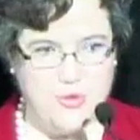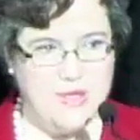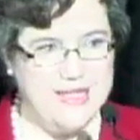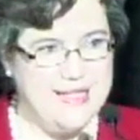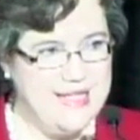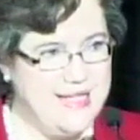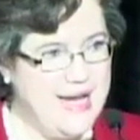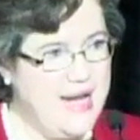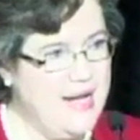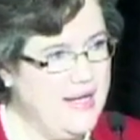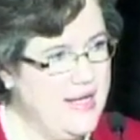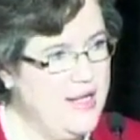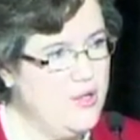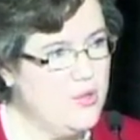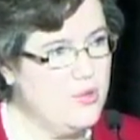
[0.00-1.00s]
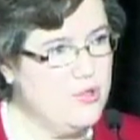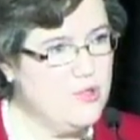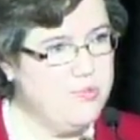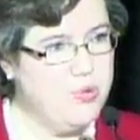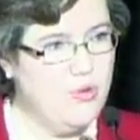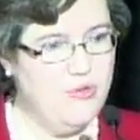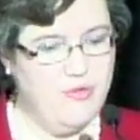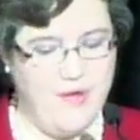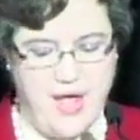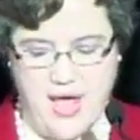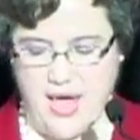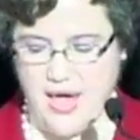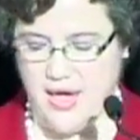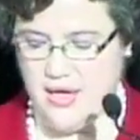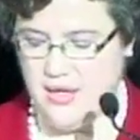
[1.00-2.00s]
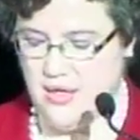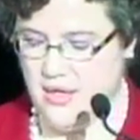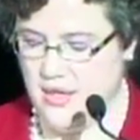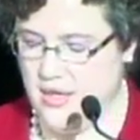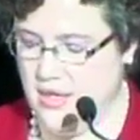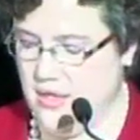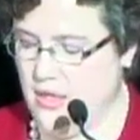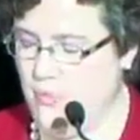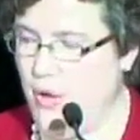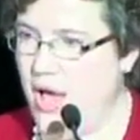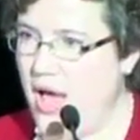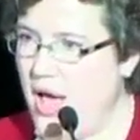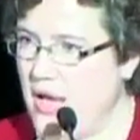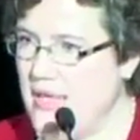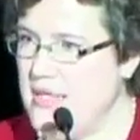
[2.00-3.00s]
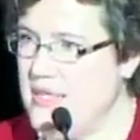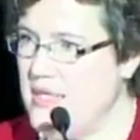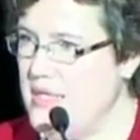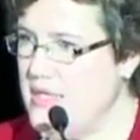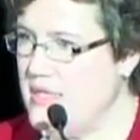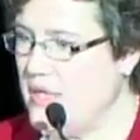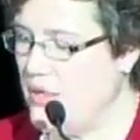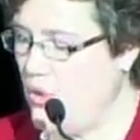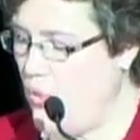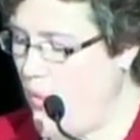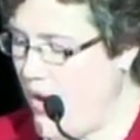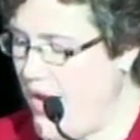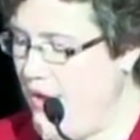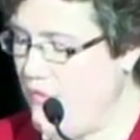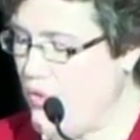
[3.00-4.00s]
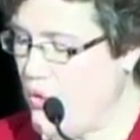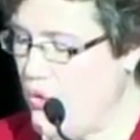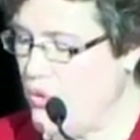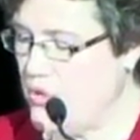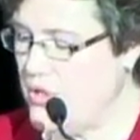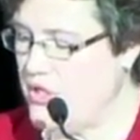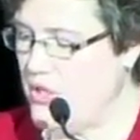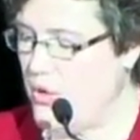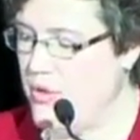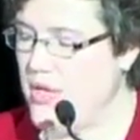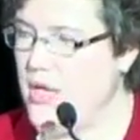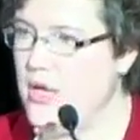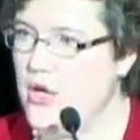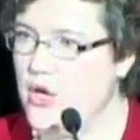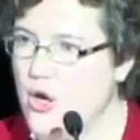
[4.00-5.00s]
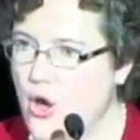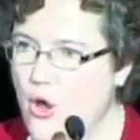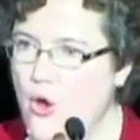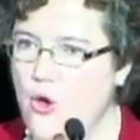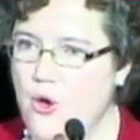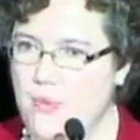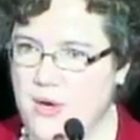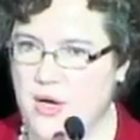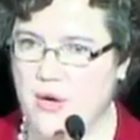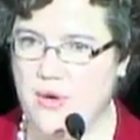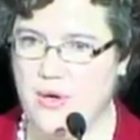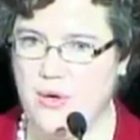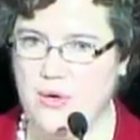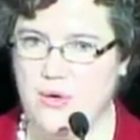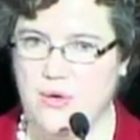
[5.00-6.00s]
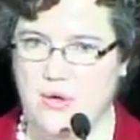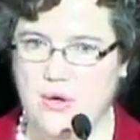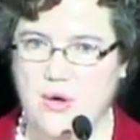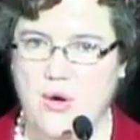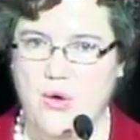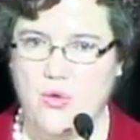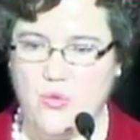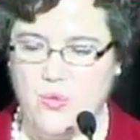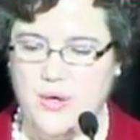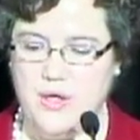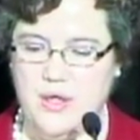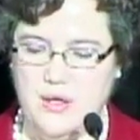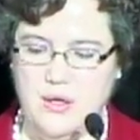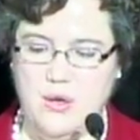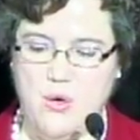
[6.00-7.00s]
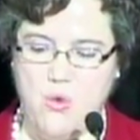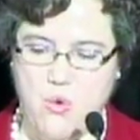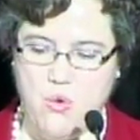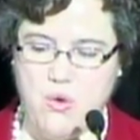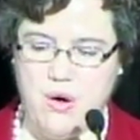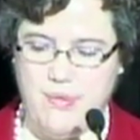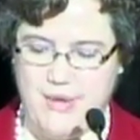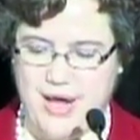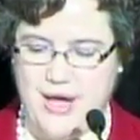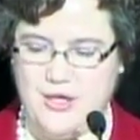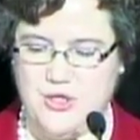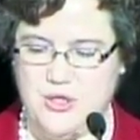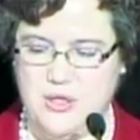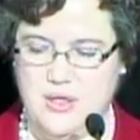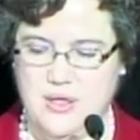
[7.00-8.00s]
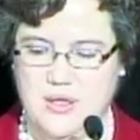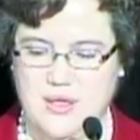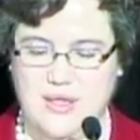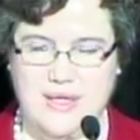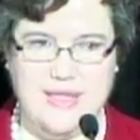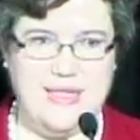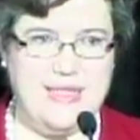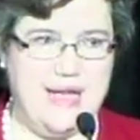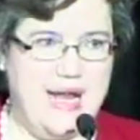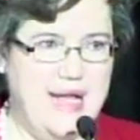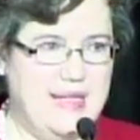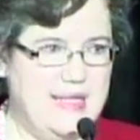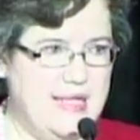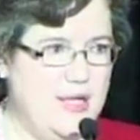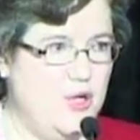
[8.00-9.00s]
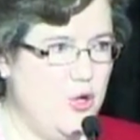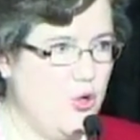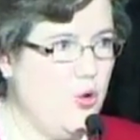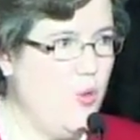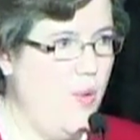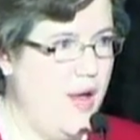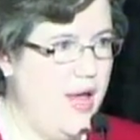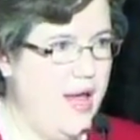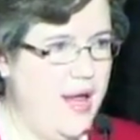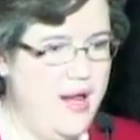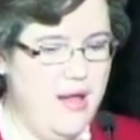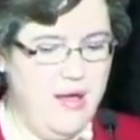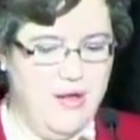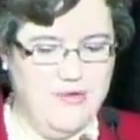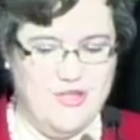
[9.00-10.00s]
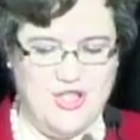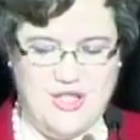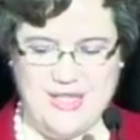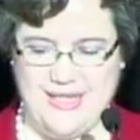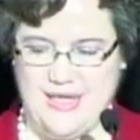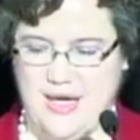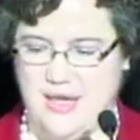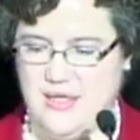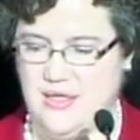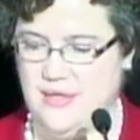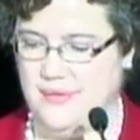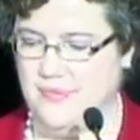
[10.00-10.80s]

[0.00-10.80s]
that state leaders provide the policies and the waivers so that no barrier, real or imagined, stands in your way of success.